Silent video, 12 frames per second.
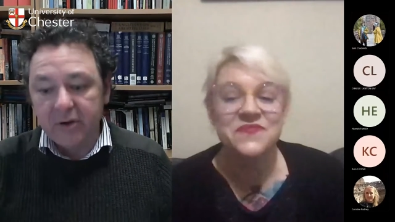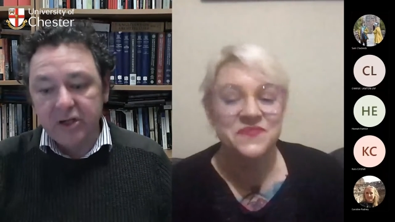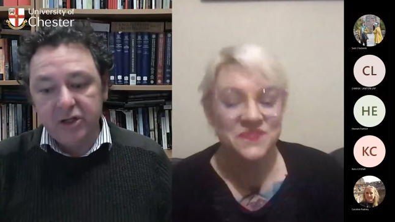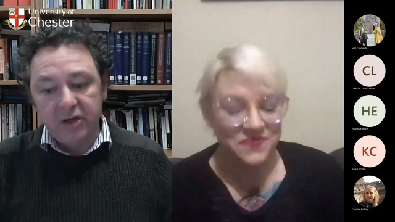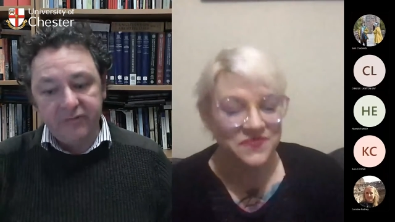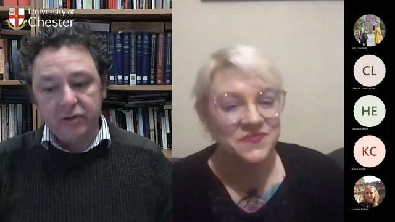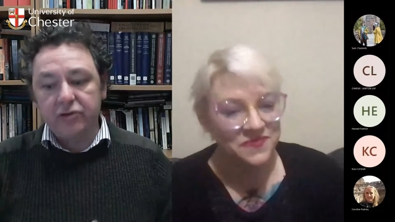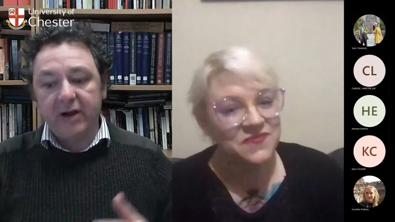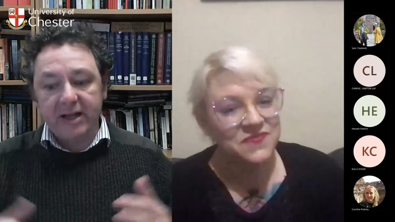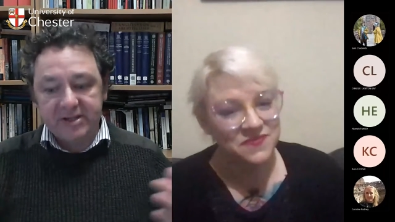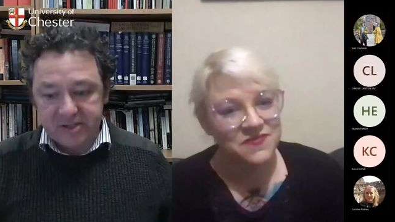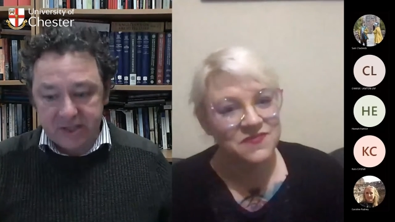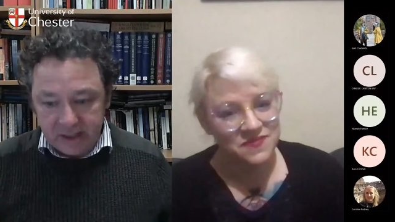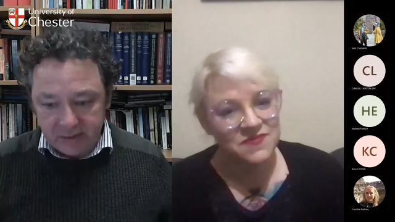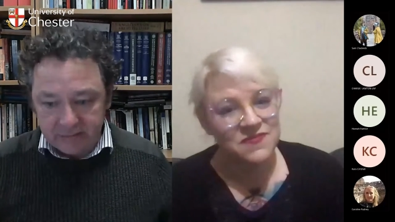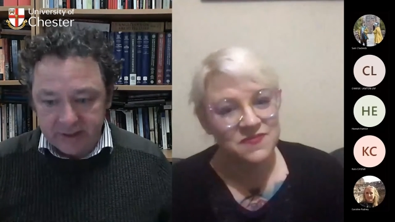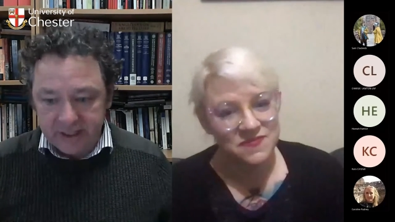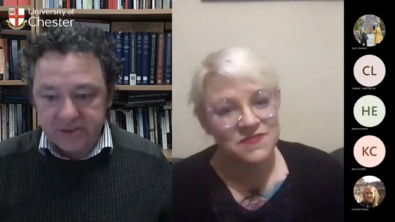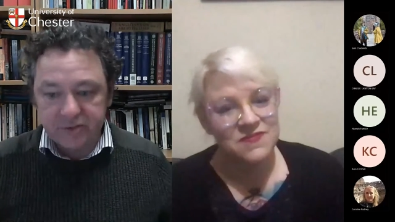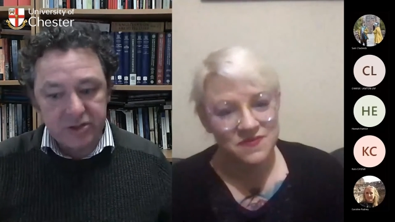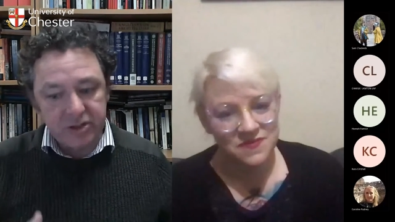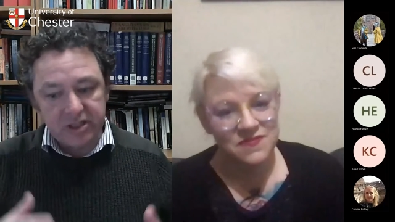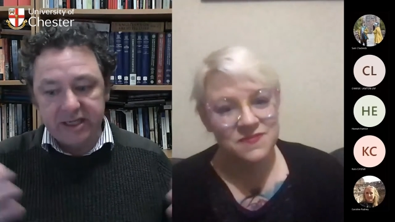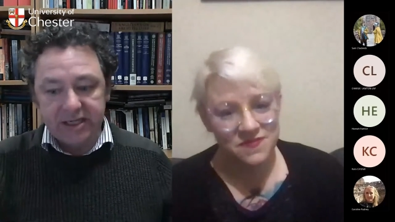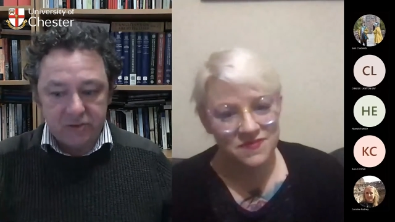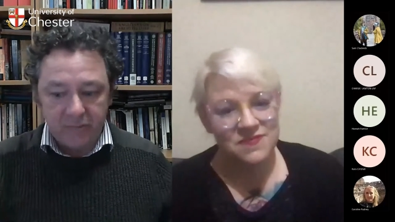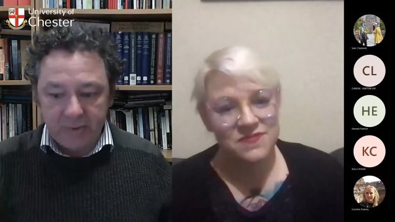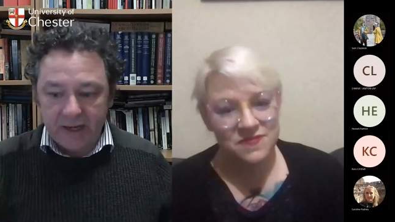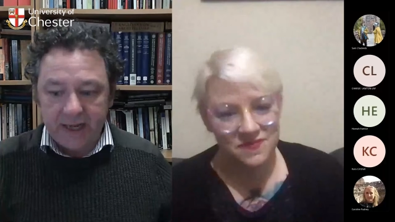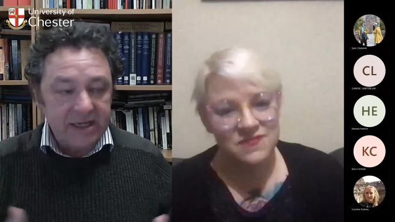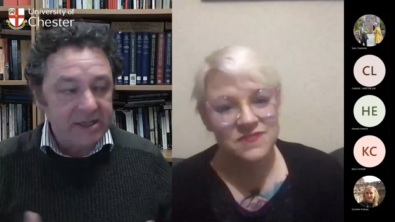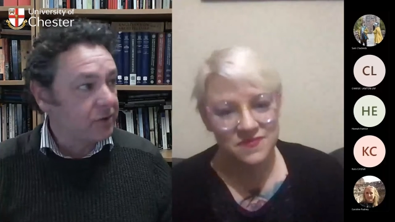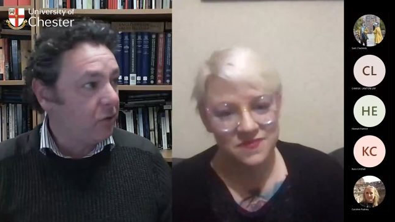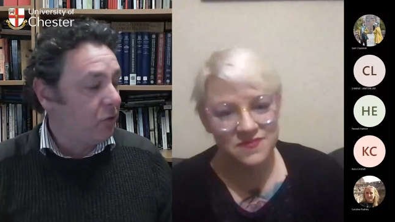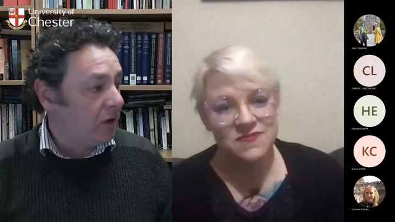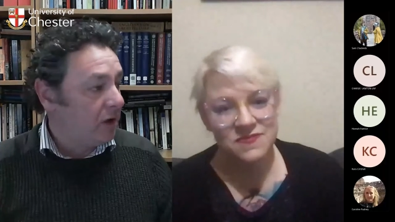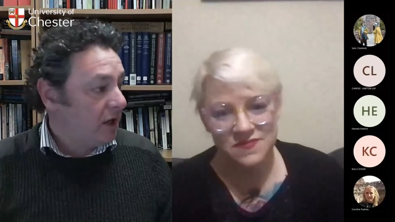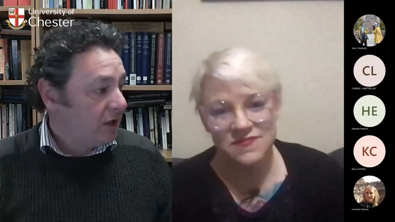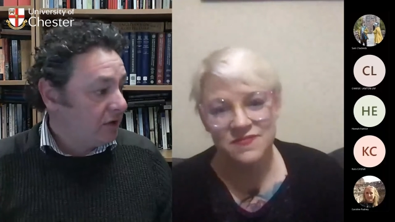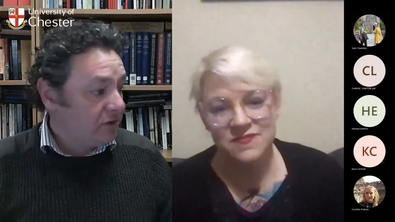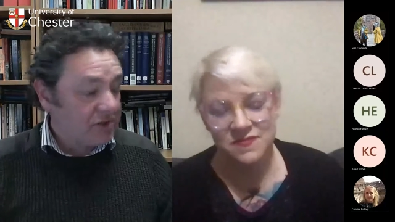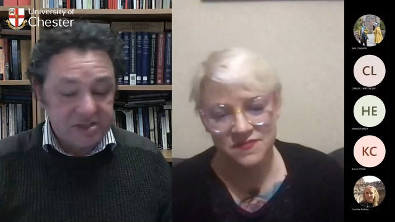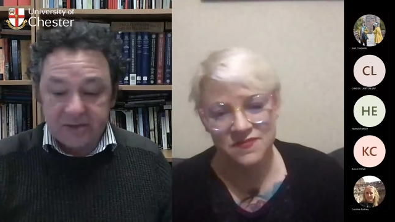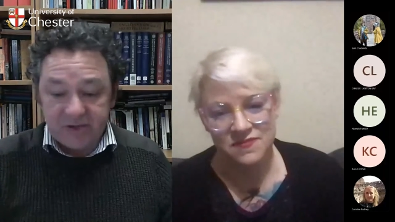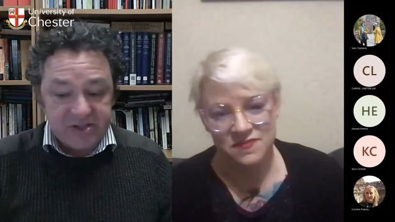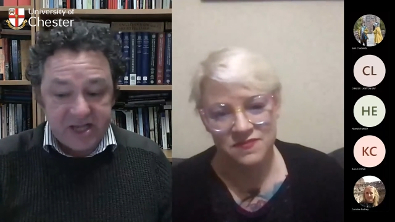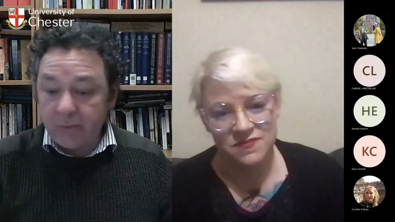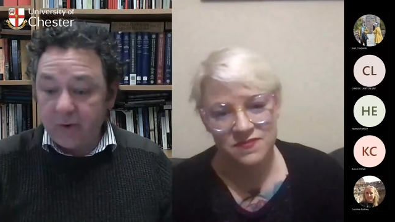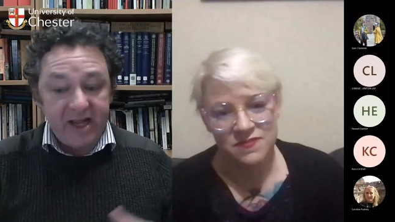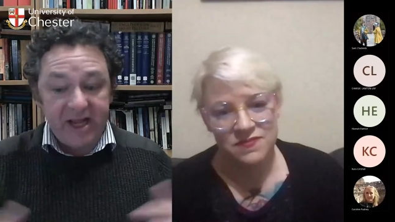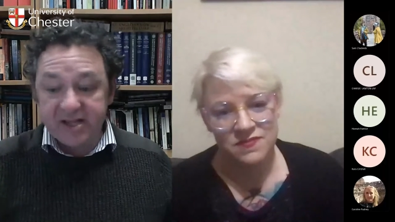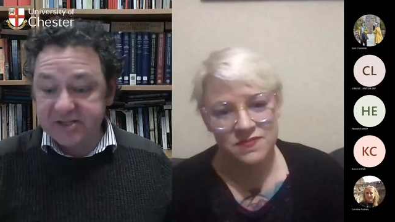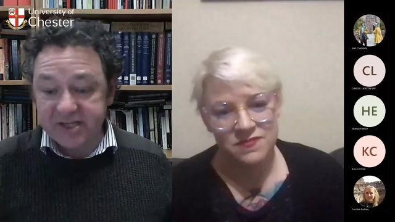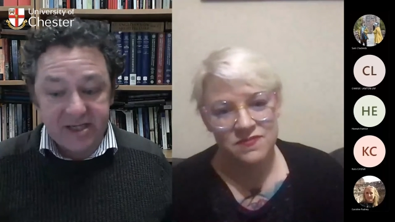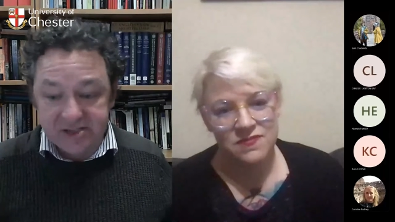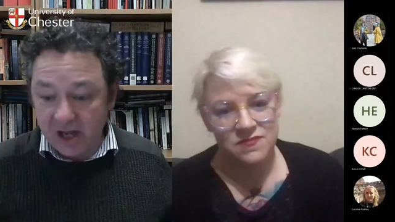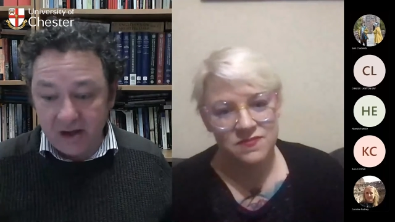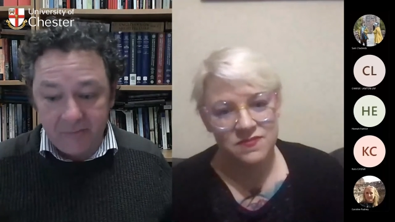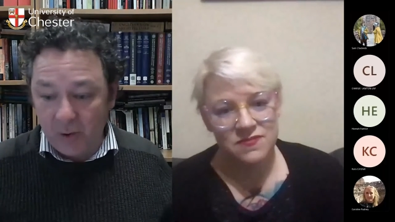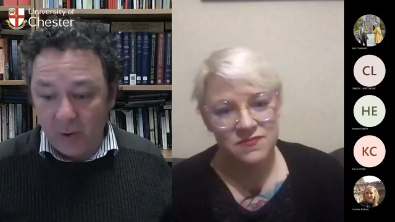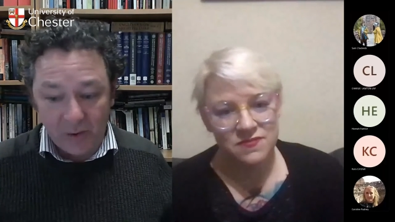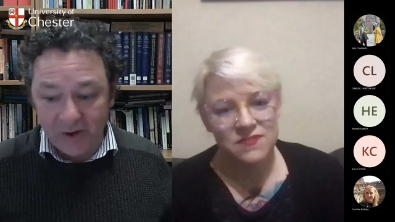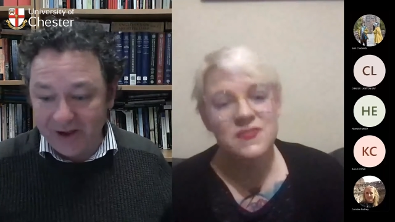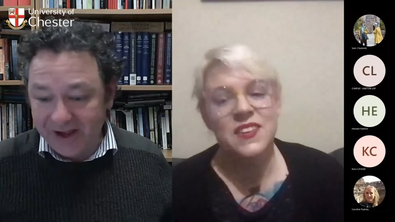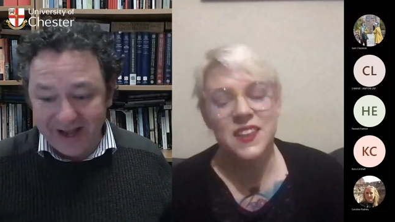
Speaker 1: But if you create a series, which you can link to a playlist, or you just simply say, well, here's an example,